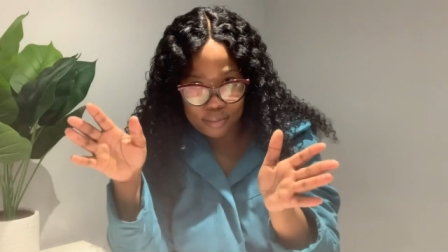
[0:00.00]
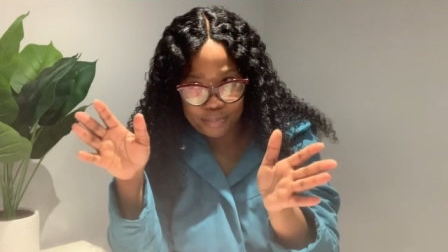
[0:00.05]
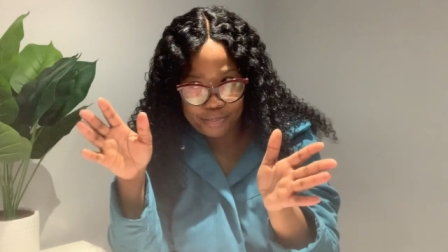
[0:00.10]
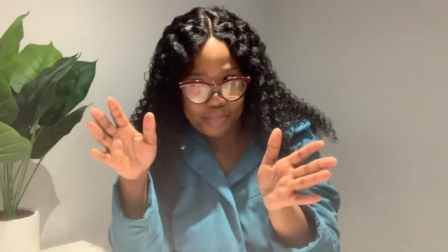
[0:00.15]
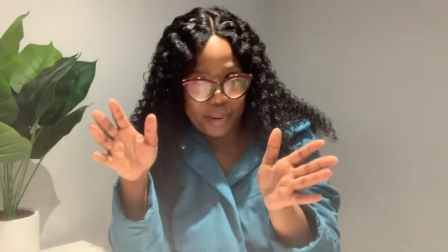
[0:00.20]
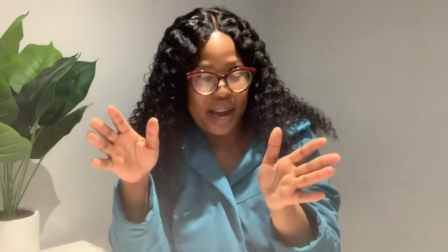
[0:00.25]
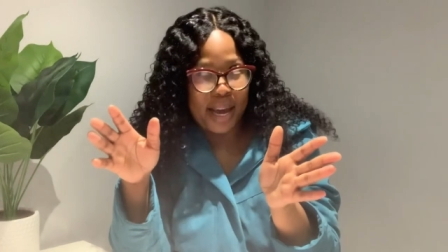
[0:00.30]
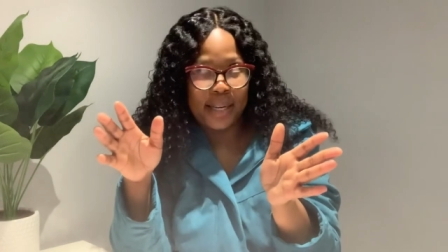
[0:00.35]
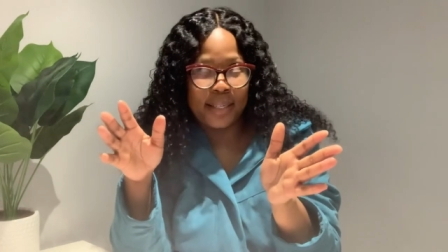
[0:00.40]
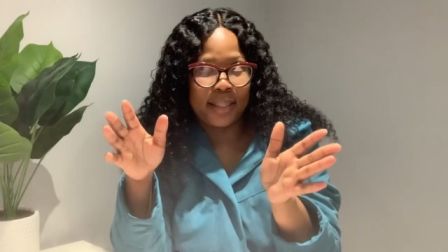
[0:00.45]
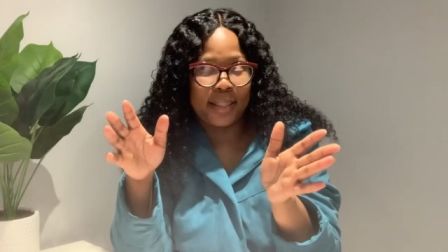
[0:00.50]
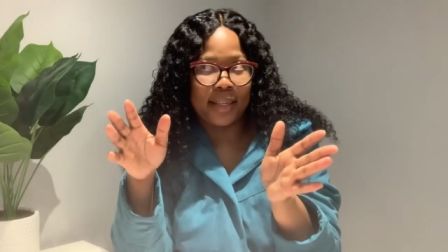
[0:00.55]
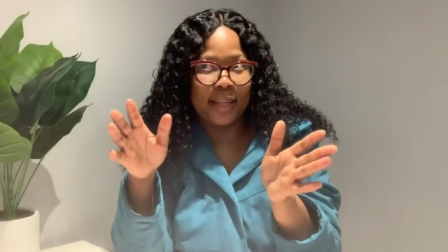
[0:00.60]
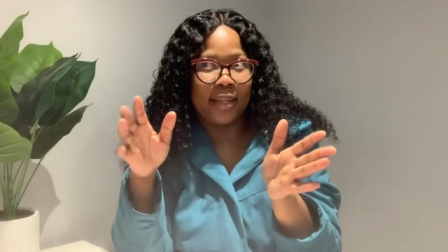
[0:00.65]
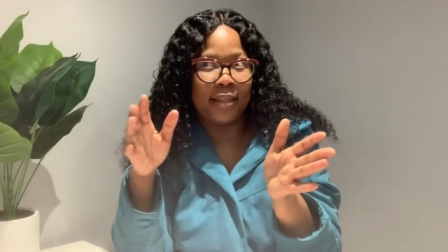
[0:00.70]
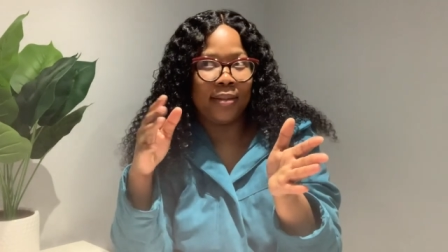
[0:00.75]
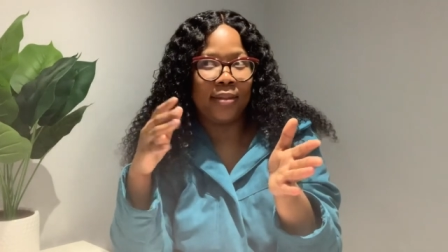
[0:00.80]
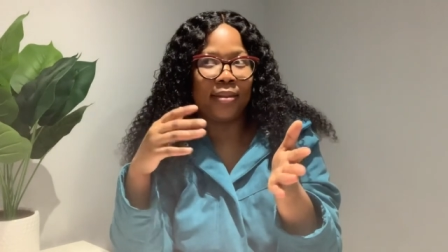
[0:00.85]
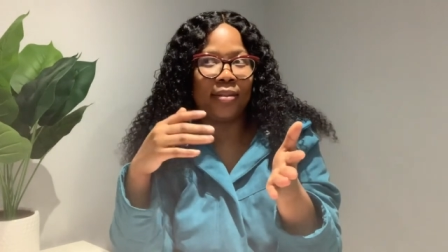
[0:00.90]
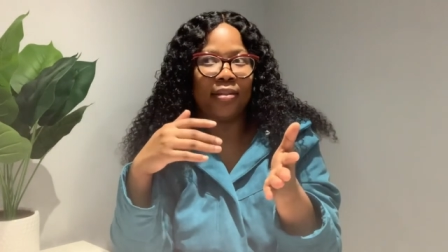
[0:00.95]
but
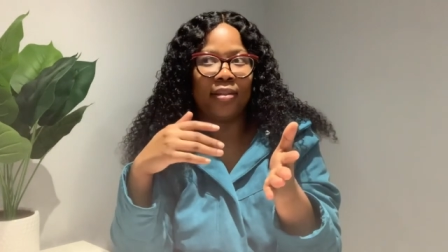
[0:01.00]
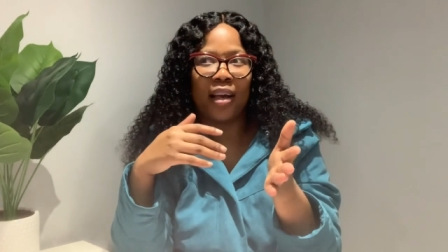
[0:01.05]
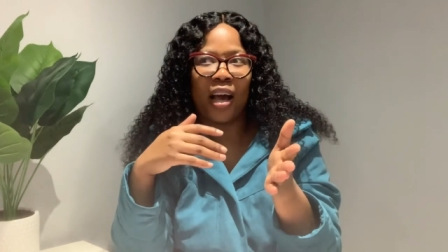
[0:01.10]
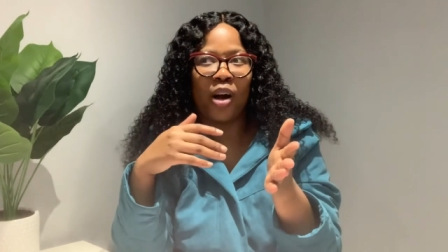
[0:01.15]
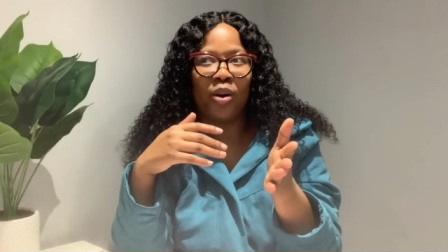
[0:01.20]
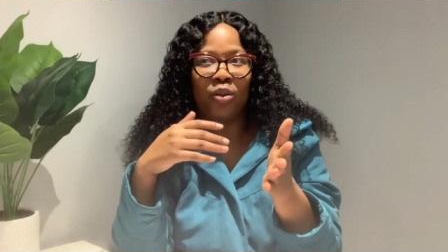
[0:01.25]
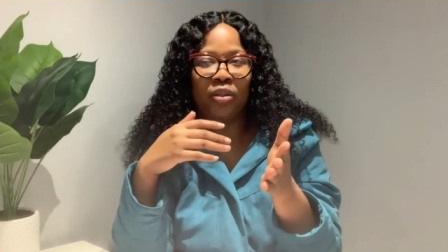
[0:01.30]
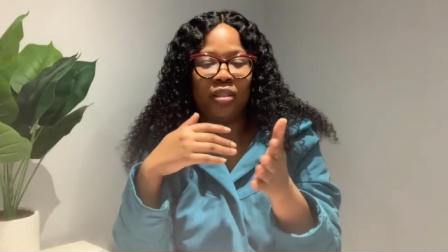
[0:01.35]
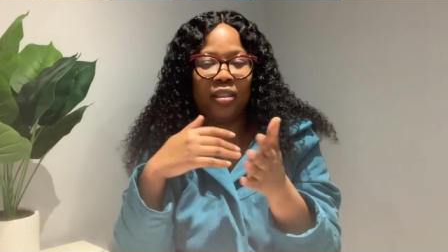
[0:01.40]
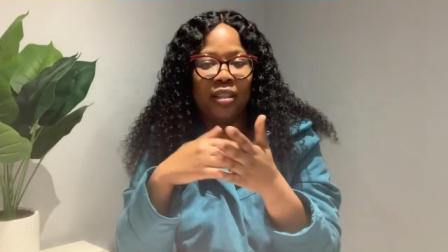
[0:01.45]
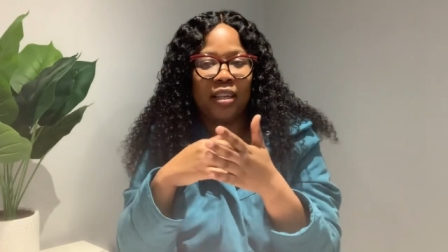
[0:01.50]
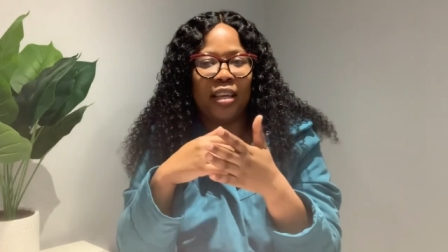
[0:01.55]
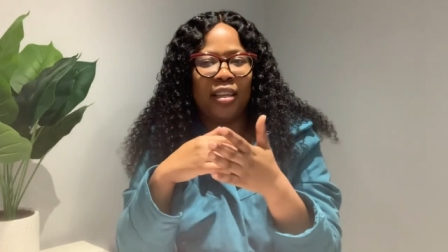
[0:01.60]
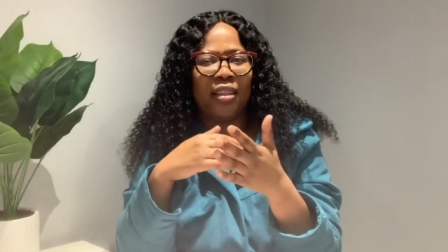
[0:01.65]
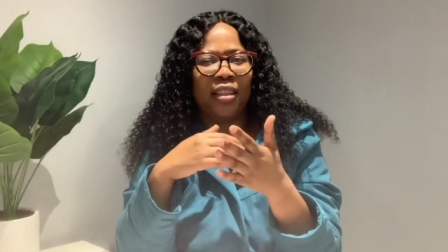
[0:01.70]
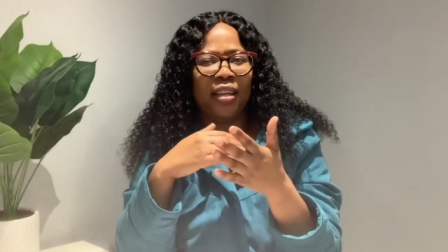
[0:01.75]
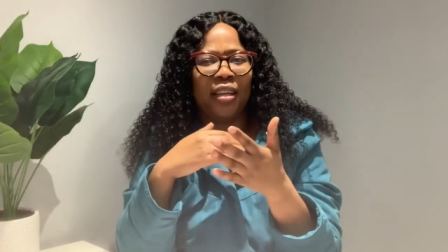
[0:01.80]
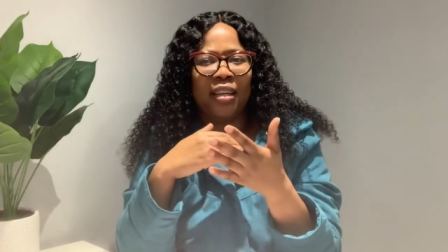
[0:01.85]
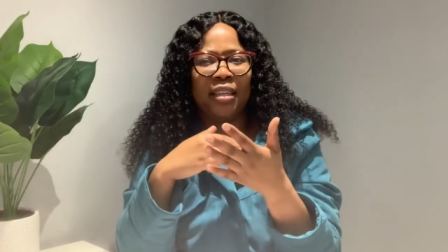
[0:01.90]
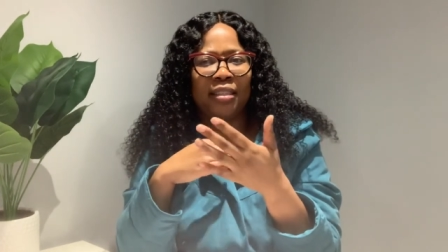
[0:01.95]
it's i would say
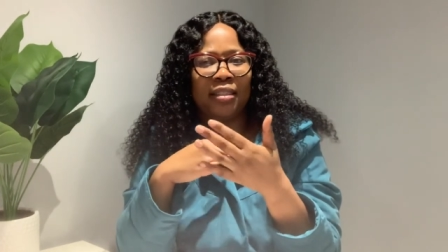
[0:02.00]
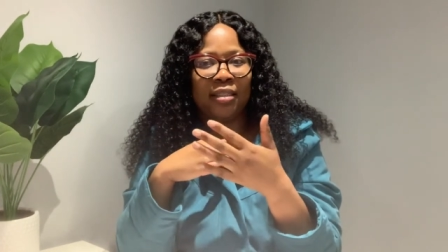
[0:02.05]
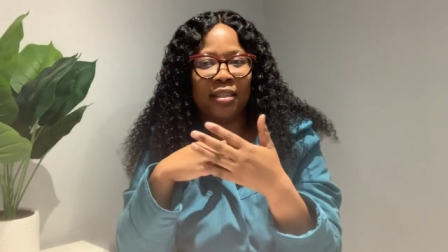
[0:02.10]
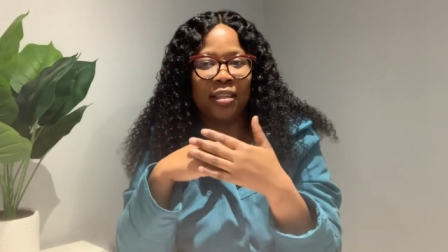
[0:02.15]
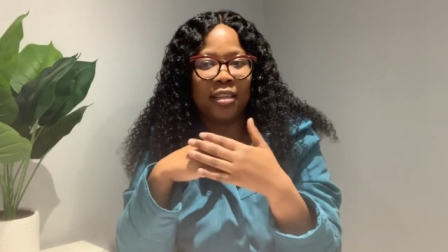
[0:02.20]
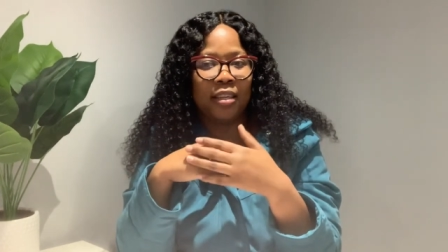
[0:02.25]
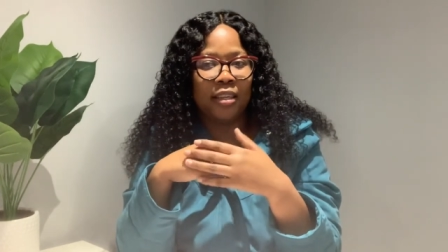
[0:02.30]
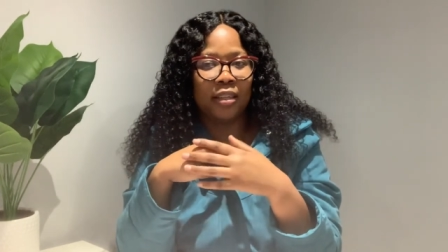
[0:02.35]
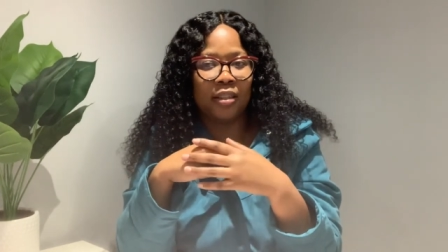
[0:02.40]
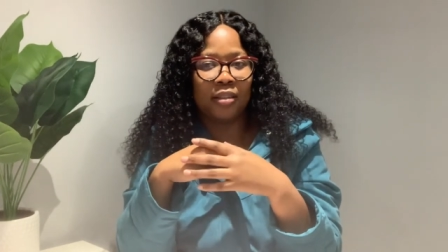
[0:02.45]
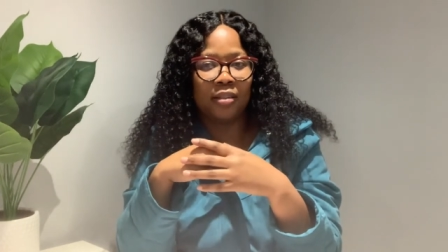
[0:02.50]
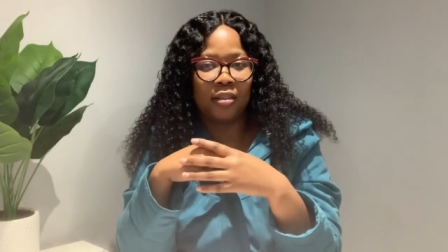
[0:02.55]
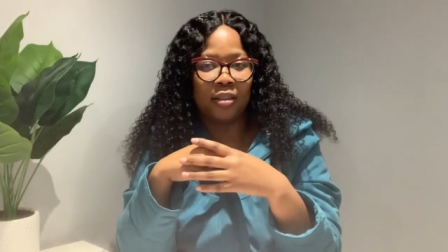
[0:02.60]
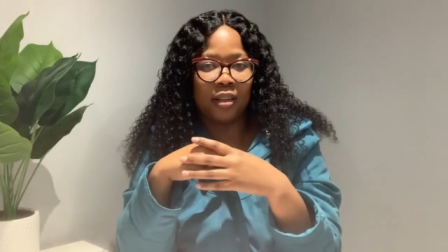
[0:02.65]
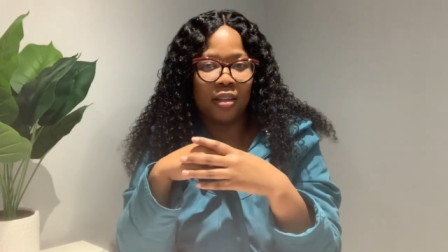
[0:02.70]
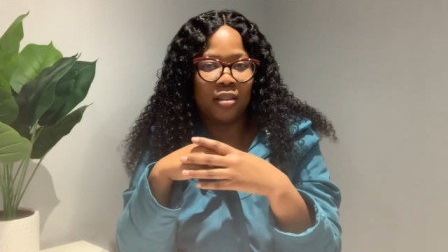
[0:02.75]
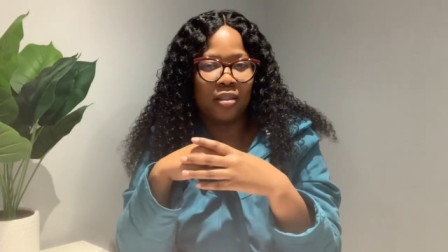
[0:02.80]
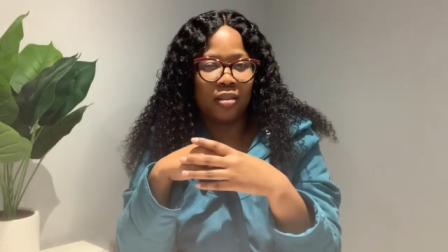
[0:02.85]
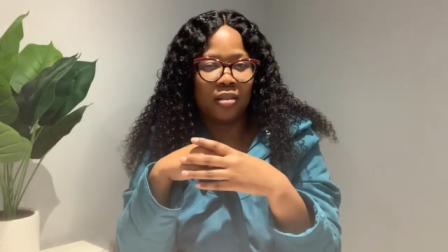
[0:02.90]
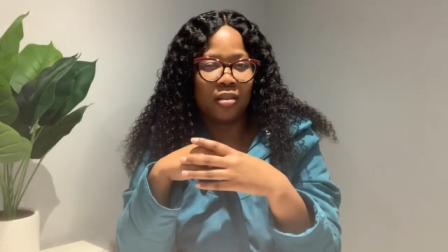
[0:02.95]
the listening is
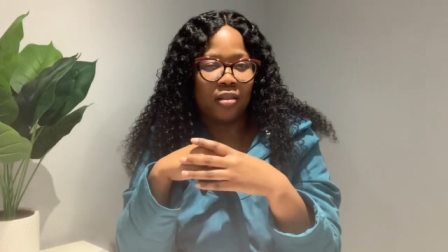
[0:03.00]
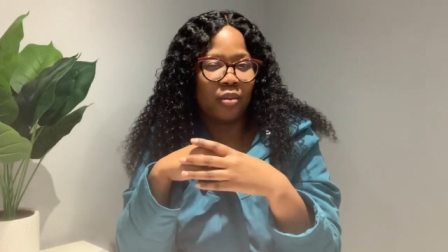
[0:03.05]
it's